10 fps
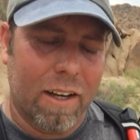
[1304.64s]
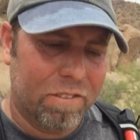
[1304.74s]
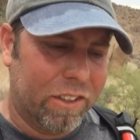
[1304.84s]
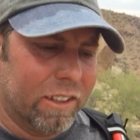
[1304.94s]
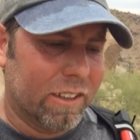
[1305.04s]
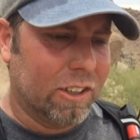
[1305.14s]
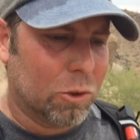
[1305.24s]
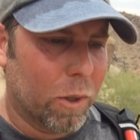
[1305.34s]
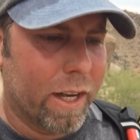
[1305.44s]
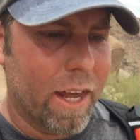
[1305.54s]
I'm feeling
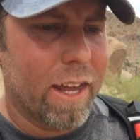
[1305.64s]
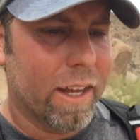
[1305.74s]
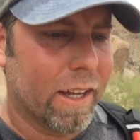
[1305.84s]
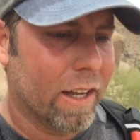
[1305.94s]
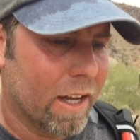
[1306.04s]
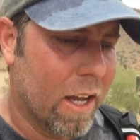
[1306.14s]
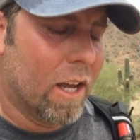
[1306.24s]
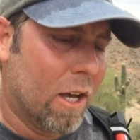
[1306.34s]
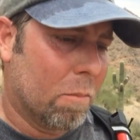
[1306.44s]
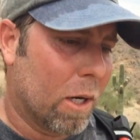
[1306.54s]
this one,
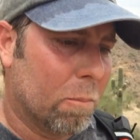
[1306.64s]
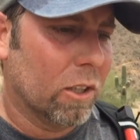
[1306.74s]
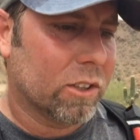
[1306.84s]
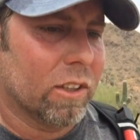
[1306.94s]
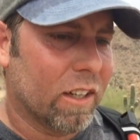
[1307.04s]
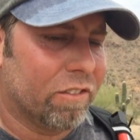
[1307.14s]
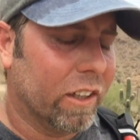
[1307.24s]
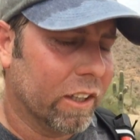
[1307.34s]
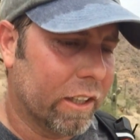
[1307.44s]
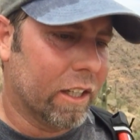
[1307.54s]
but I'm also not
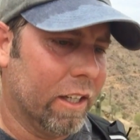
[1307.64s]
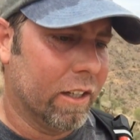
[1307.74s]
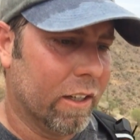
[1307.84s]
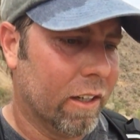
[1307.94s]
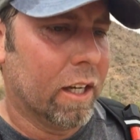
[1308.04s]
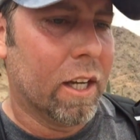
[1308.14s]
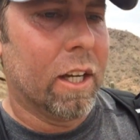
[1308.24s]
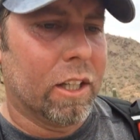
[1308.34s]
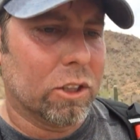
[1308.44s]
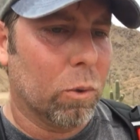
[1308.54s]
feeling the
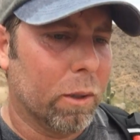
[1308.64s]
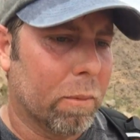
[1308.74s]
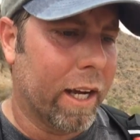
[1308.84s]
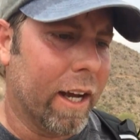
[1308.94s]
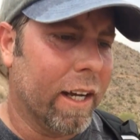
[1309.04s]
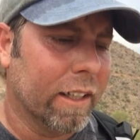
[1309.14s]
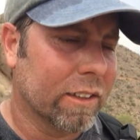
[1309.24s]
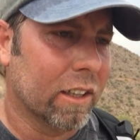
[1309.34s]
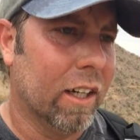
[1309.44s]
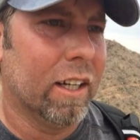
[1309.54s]
sweat in my
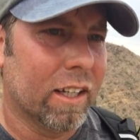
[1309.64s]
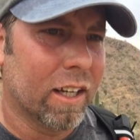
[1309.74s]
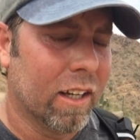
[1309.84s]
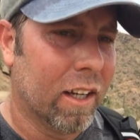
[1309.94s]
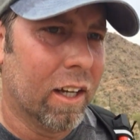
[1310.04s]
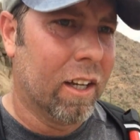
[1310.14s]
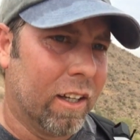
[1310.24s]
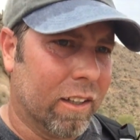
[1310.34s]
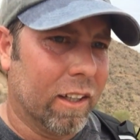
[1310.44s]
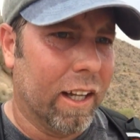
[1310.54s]
eyes or
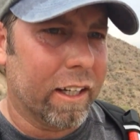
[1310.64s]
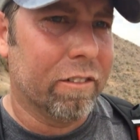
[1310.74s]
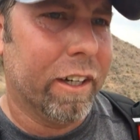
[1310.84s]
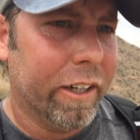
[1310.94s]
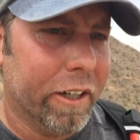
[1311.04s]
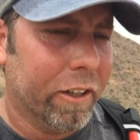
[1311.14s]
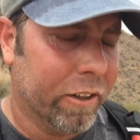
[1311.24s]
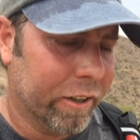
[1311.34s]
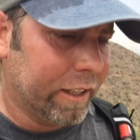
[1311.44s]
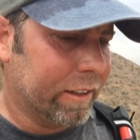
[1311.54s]
lack of air
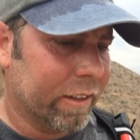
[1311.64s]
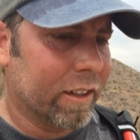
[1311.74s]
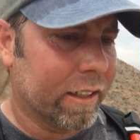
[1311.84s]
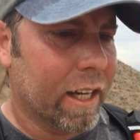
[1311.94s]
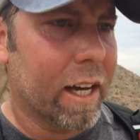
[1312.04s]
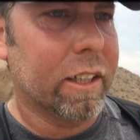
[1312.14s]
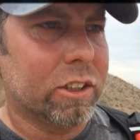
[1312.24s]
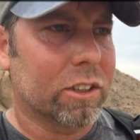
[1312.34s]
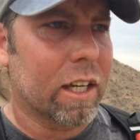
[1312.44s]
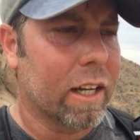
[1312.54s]
or anything like that. It's
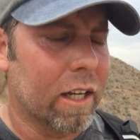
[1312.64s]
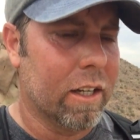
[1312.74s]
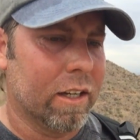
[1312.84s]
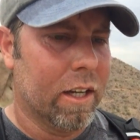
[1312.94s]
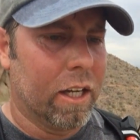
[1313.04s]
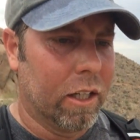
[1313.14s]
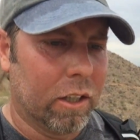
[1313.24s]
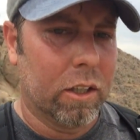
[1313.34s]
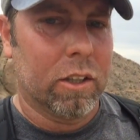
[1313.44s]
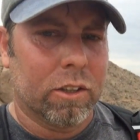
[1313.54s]
just kind of
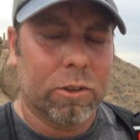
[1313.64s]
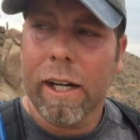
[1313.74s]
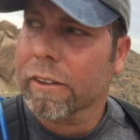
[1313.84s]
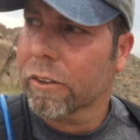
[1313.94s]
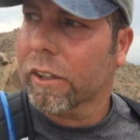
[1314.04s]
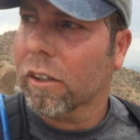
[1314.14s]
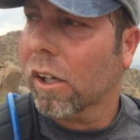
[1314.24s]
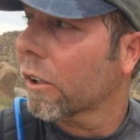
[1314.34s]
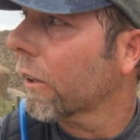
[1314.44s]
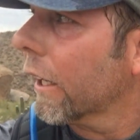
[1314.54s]
tractoring
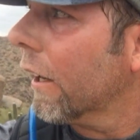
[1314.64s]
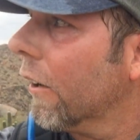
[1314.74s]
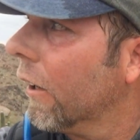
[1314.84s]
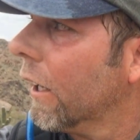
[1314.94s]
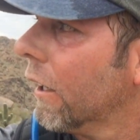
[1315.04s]
along right now.